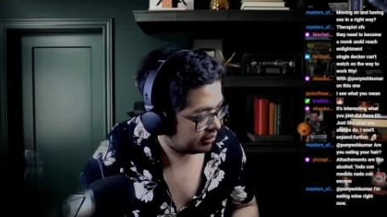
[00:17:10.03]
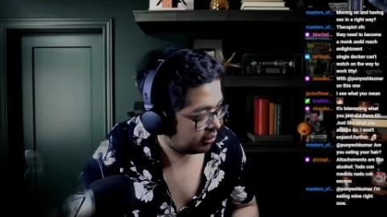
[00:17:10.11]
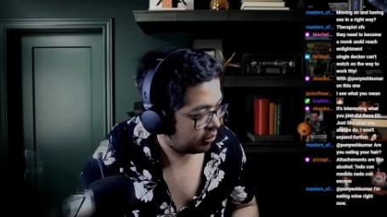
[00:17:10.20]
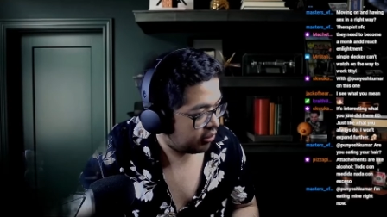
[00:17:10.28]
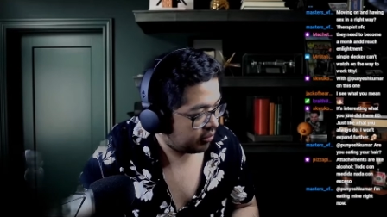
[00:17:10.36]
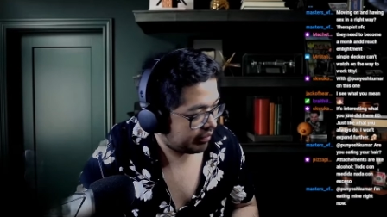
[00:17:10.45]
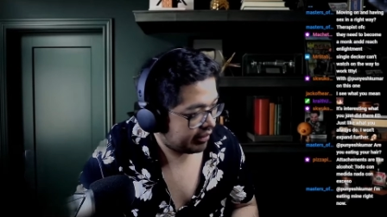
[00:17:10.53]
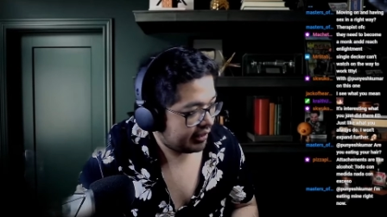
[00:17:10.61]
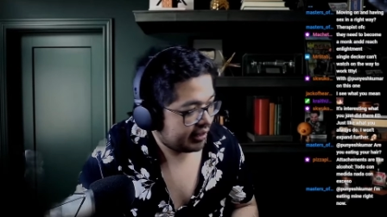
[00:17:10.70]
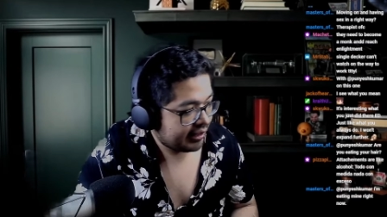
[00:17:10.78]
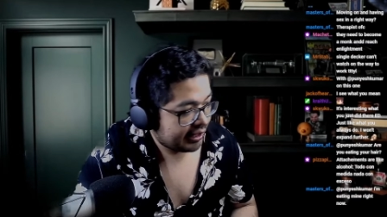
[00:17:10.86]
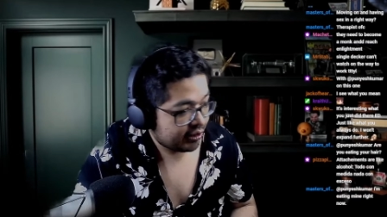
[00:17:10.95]
Todo con
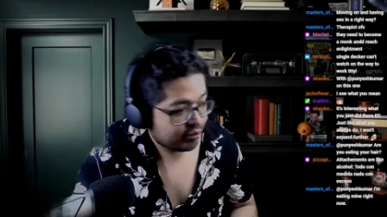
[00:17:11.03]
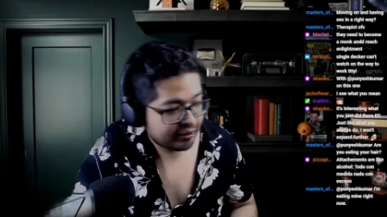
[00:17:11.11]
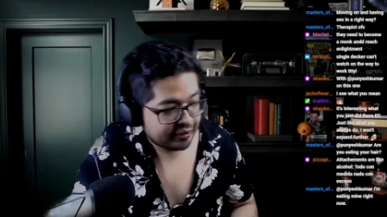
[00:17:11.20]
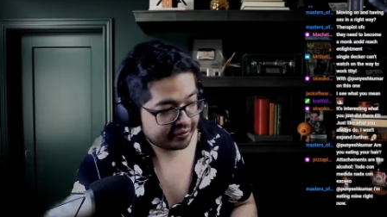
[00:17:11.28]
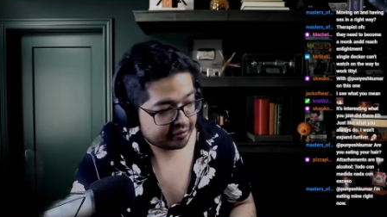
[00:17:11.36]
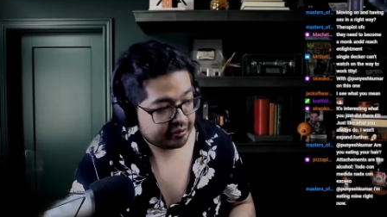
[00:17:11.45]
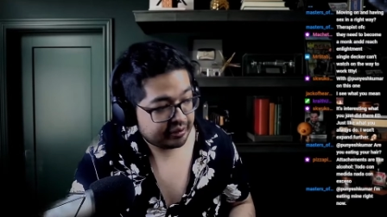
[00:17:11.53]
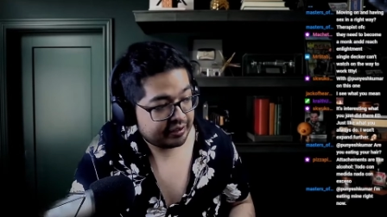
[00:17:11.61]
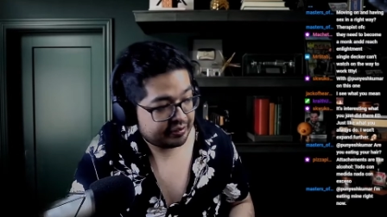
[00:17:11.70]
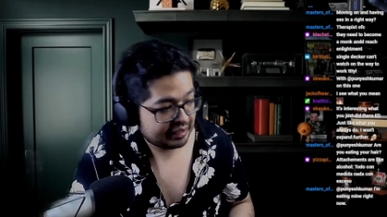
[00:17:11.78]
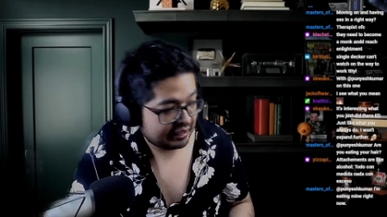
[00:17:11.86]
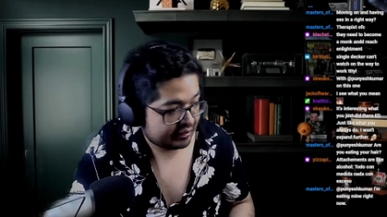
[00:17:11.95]
medida, nada con exceso.
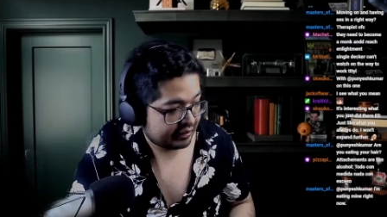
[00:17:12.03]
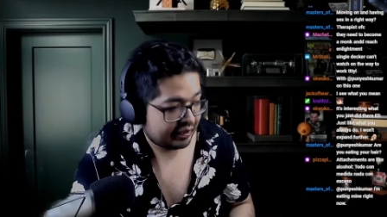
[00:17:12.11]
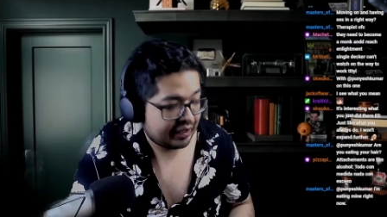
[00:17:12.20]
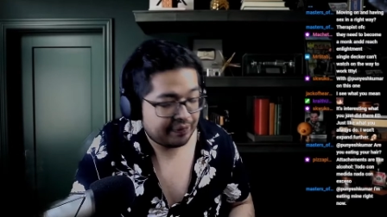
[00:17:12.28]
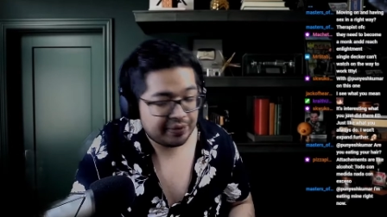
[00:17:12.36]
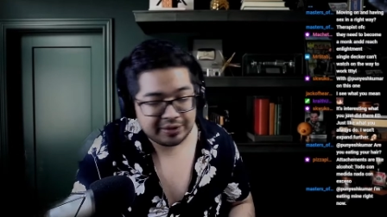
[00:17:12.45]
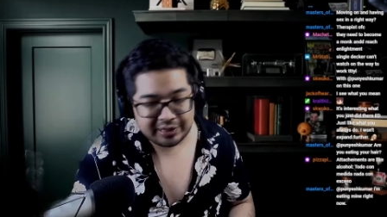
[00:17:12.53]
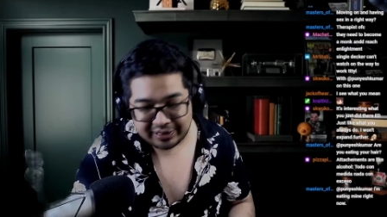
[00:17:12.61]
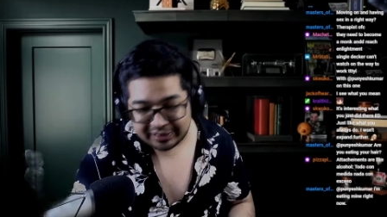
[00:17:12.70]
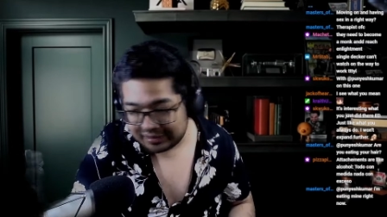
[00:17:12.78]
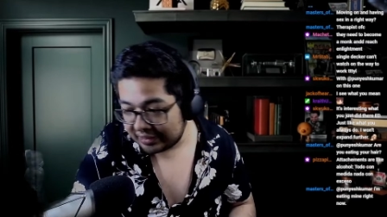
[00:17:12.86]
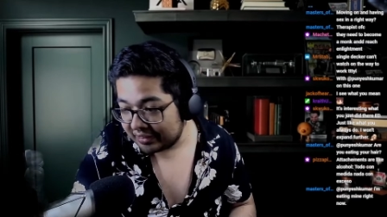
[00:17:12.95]
Exactly.
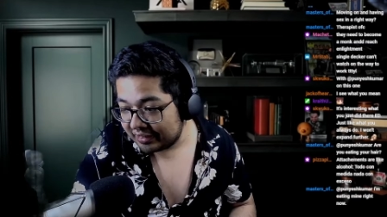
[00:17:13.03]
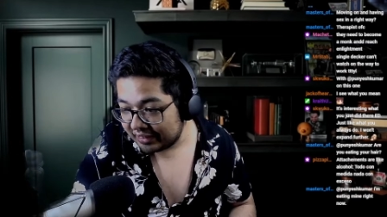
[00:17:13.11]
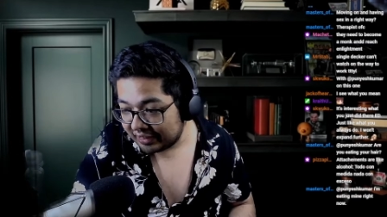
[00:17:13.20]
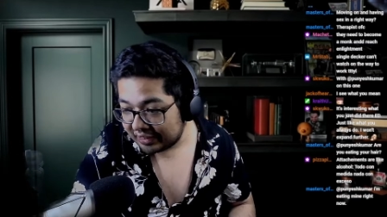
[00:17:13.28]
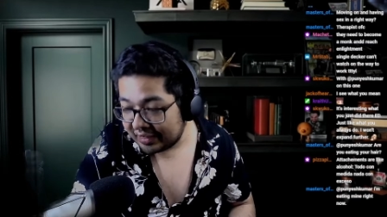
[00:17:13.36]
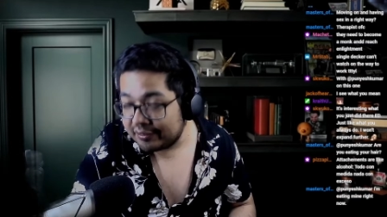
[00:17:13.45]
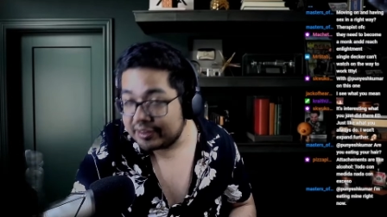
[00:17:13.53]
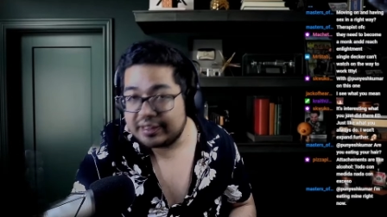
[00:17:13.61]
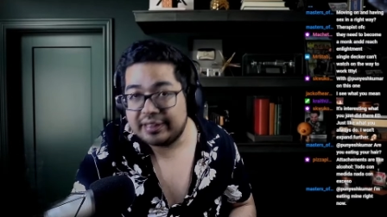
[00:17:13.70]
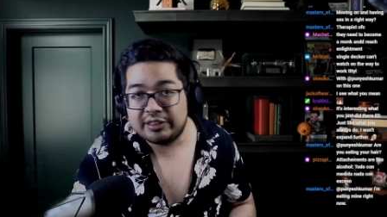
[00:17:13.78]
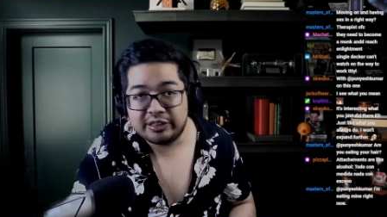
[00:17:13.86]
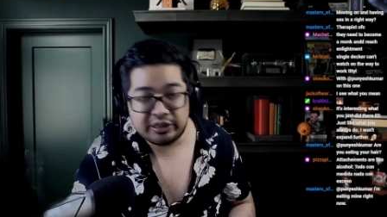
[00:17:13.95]
Everything, yeah,
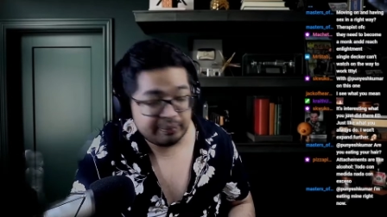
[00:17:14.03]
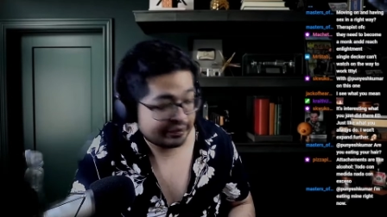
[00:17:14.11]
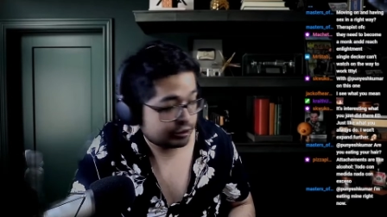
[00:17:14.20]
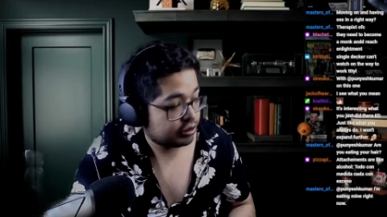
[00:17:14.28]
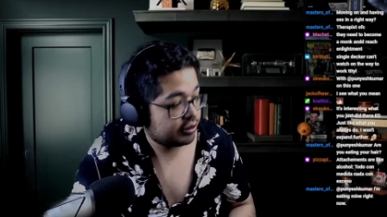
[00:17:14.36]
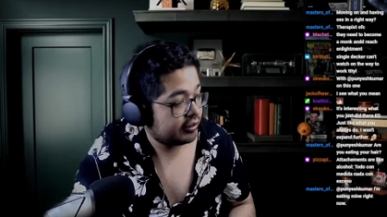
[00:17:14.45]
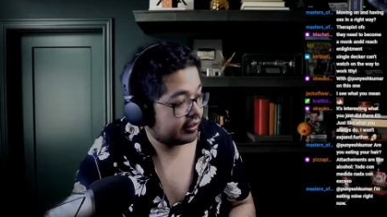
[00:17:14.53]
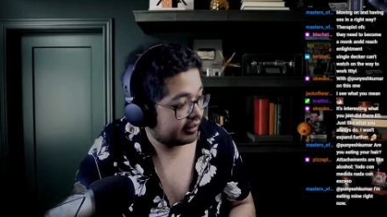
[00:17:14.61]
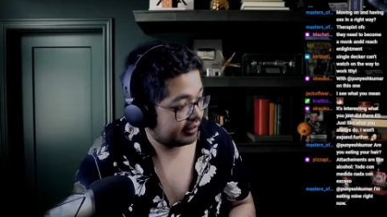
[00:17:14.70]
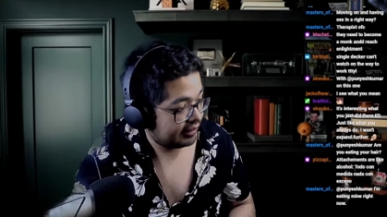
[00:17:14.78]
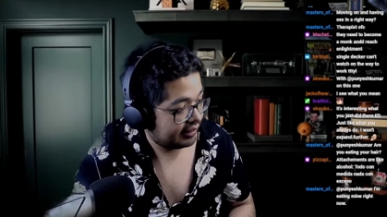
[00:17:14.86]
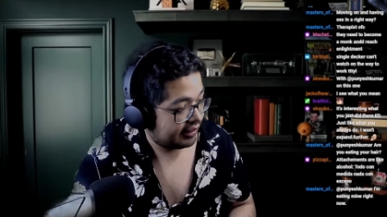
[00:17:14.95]
everything in good measure.
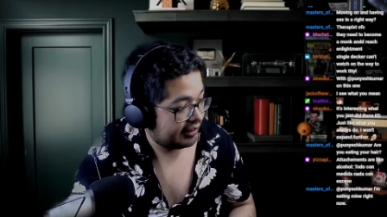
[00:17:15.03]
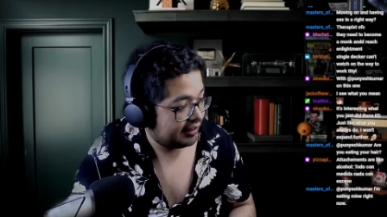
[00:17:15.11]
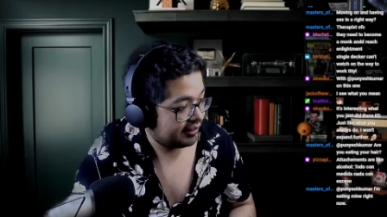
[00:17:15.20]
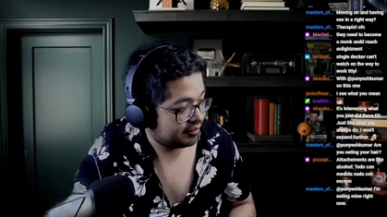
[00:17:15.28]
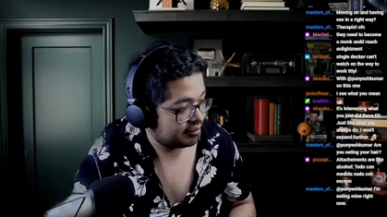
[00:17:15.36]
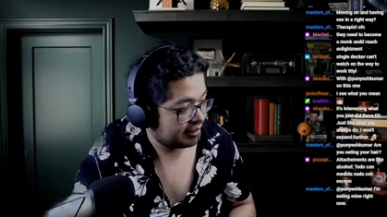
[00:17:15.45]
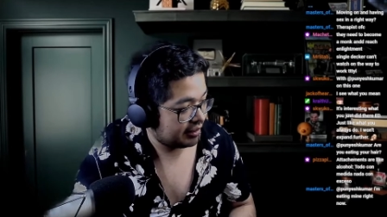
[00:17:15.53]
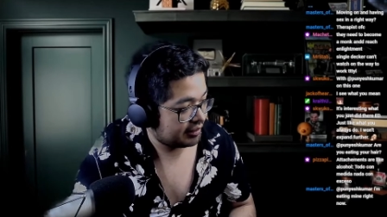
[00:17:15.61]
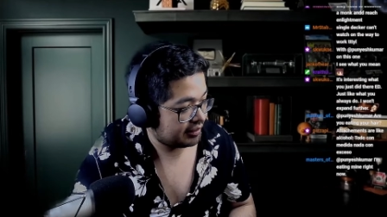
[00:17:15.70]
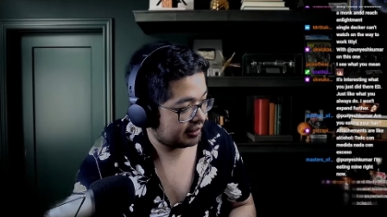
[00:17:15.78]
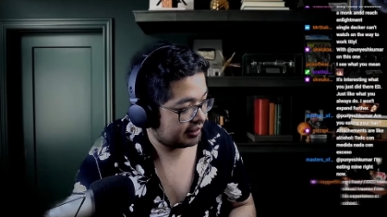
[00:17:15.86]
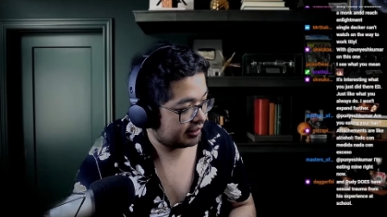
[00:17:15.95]

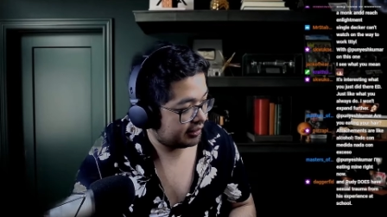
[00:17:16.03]
Exactly.